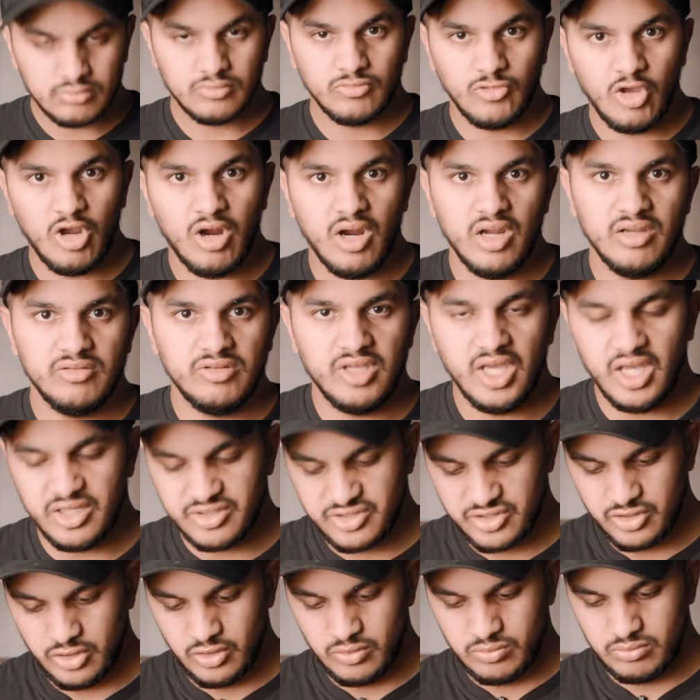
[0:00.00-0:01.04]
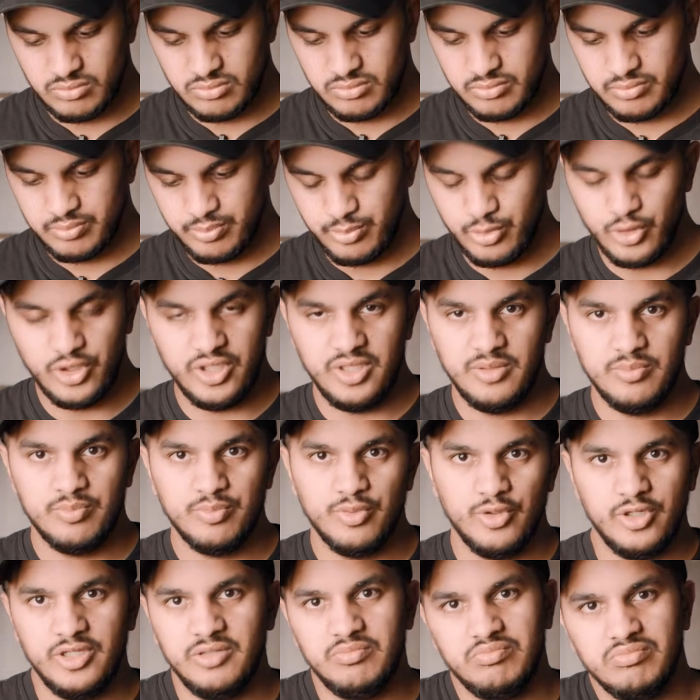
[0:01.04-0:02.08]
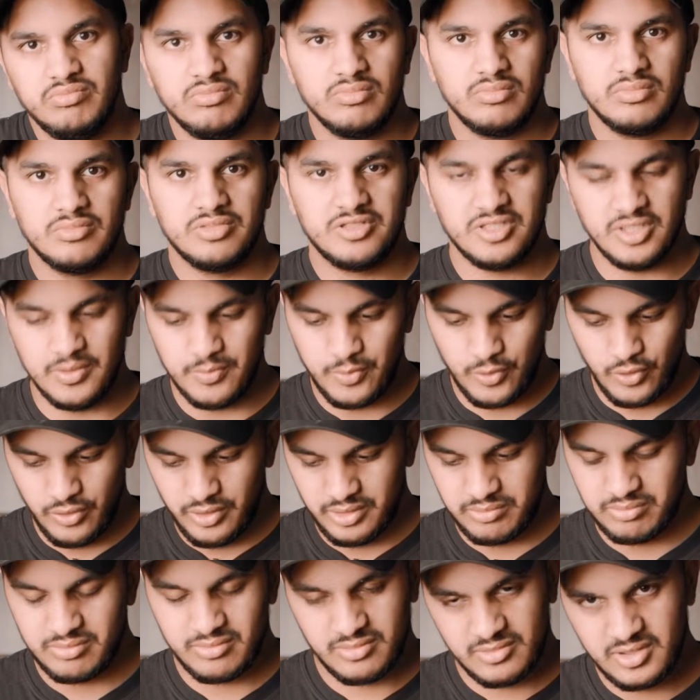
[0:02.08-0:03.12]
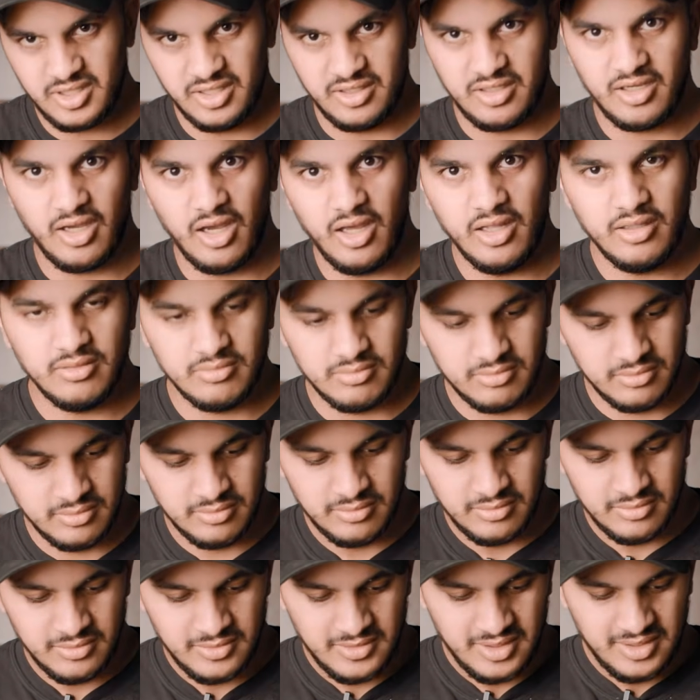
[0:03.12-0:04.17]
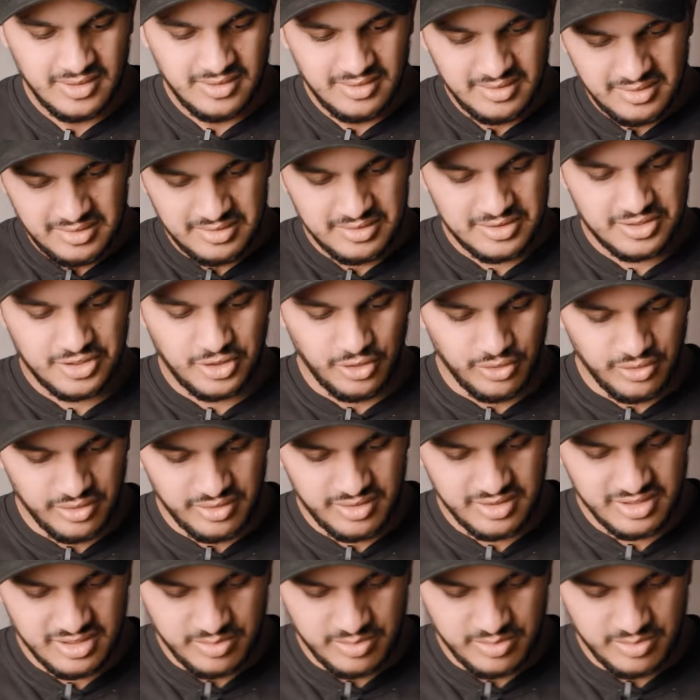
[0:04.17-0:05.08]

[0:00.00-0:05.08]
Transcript: All right, yeah, so pretty simple. It can cut. Let's go to the